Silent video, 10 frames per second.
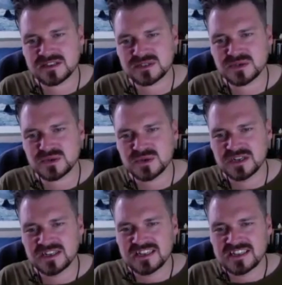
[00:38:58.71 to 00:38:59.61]
So,
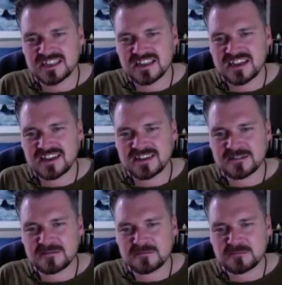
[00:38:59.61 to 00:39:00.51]

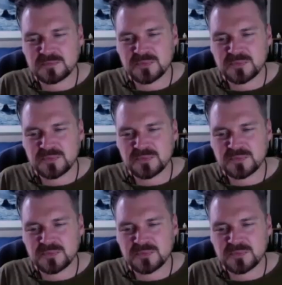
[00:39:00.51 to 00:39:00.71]
um,